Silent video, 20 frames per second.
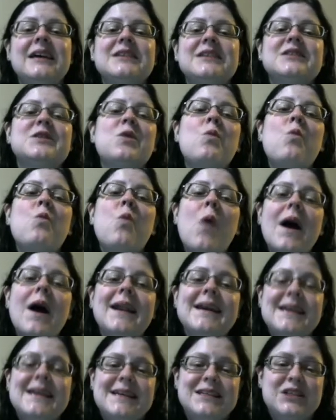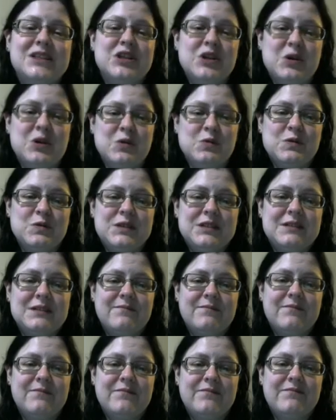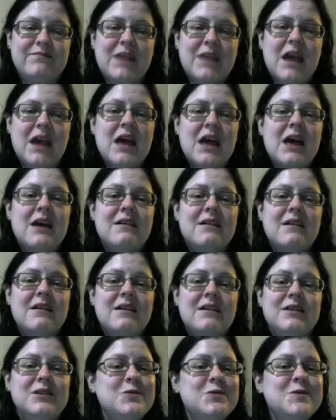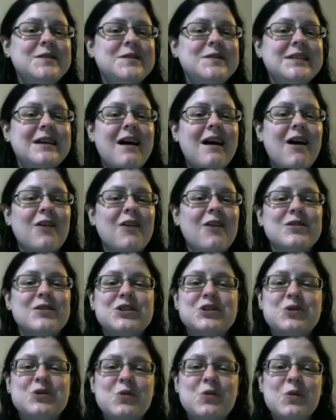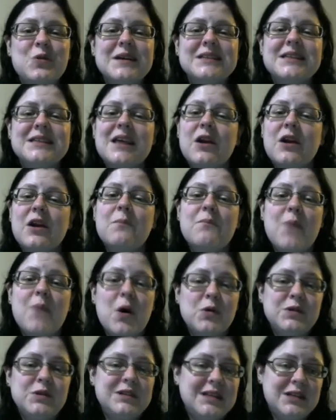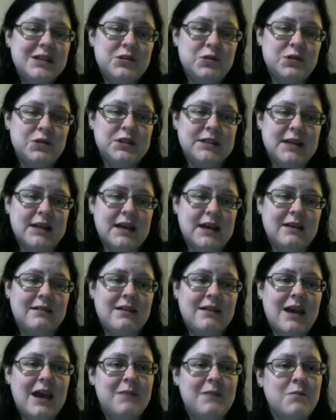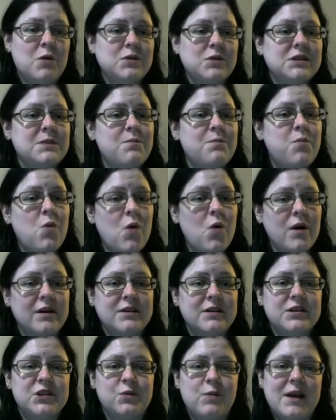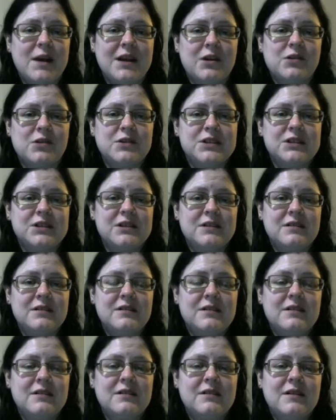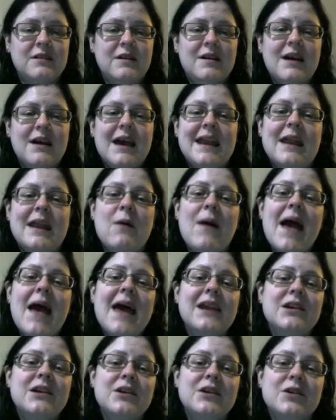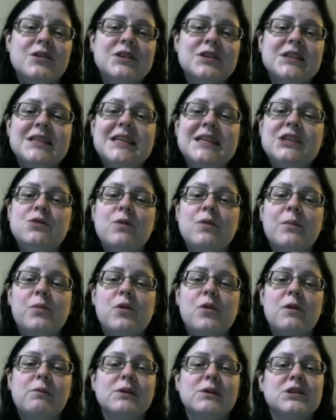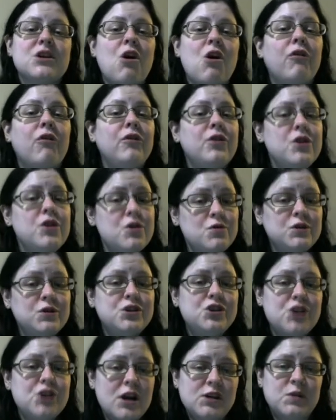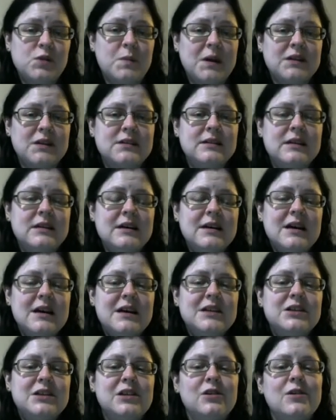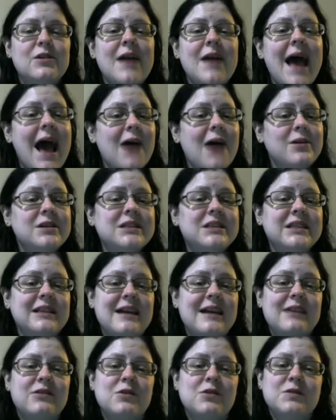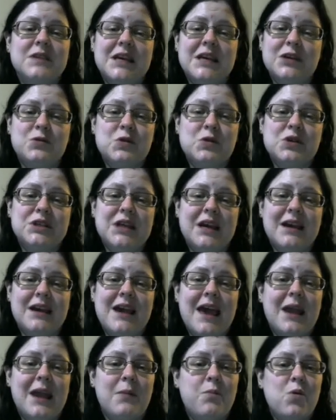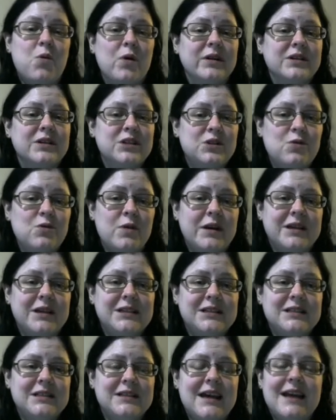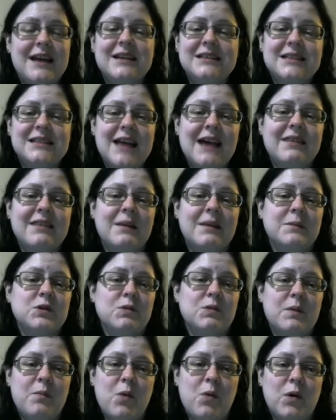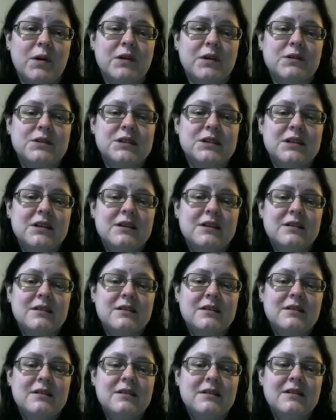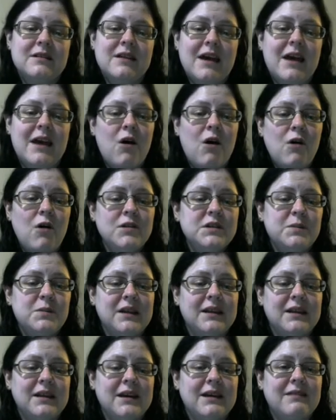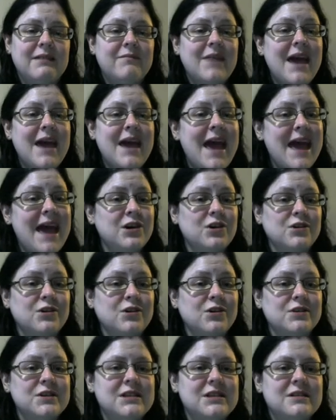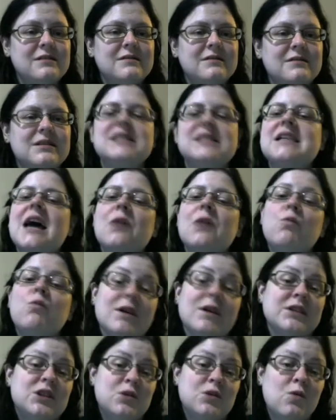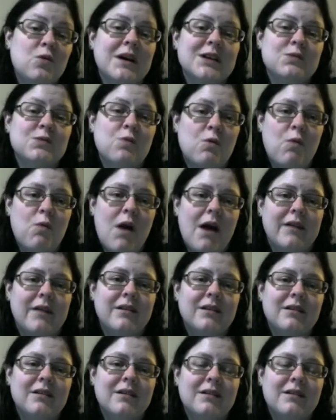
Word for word: So what is news? News are the stories that are most interesting and most important to readers. Now, editors need to employ what's called news judgment to learn how to select those interesting and important stories and assign them to reporters. And ultimately, editors decide what stories will run.